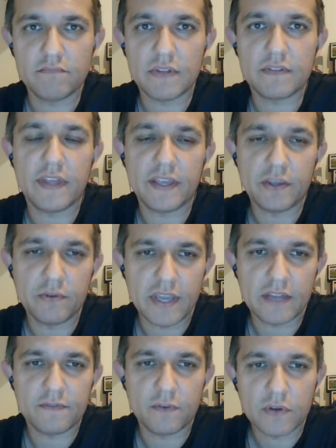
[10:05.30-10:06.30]
Thank you
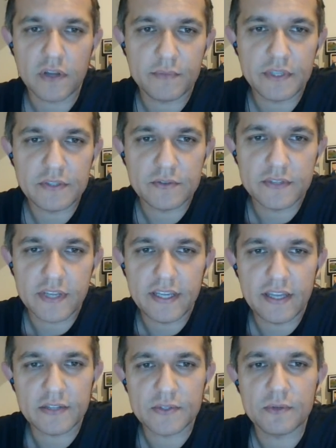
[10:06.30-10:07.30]
again for coming today,
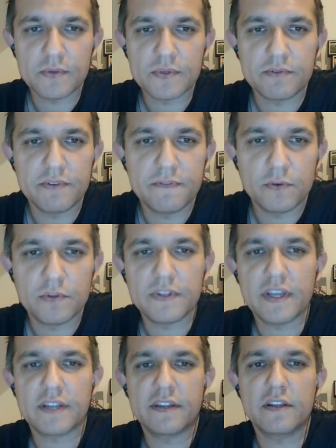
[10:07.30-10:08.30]
and so sorry for the
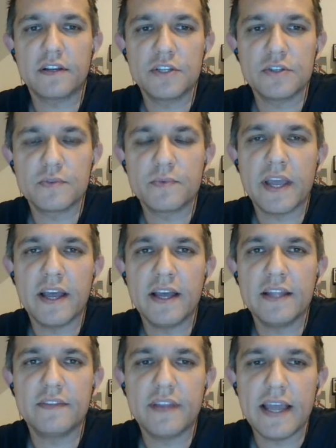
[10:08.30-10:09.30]
technical issues we
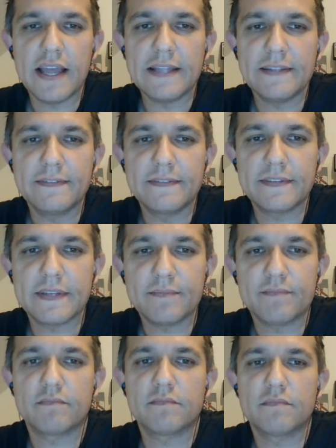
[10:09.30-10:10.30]
had, and
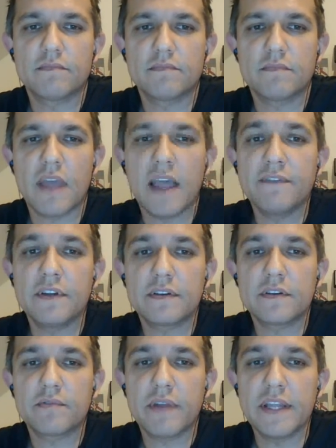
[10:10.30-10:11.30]
have a
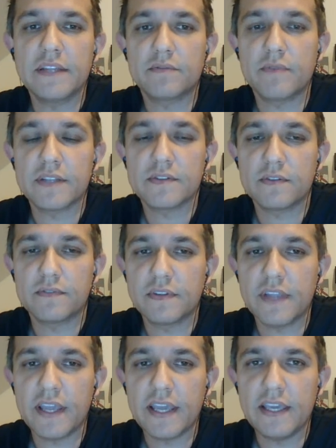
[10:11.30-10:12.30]
great rest of the
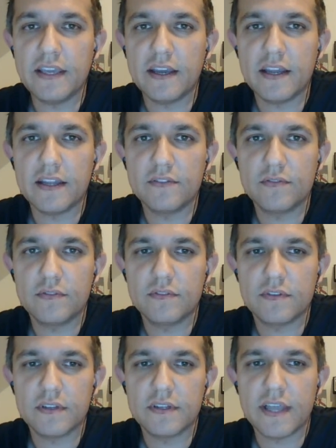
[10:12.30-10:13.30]
day, and
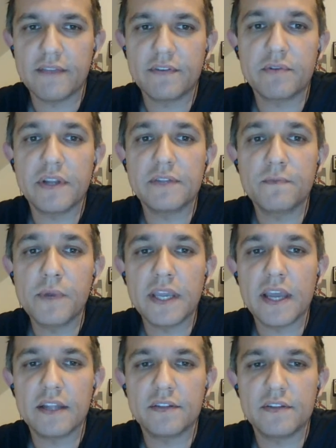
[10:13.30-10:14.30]
have a great
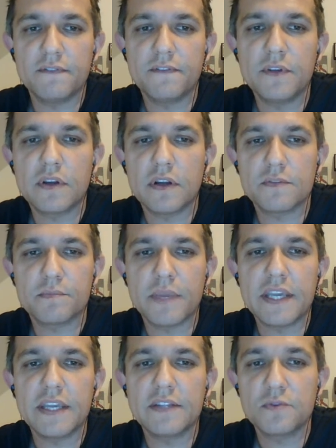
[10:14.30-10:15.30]
weekend if you can't
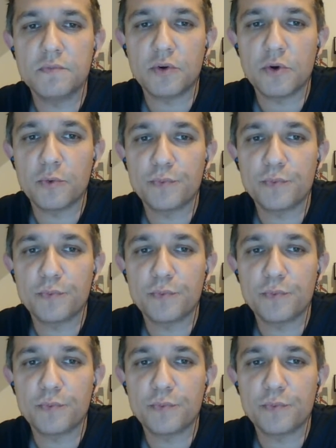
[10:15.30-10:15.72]
make it tomorrow.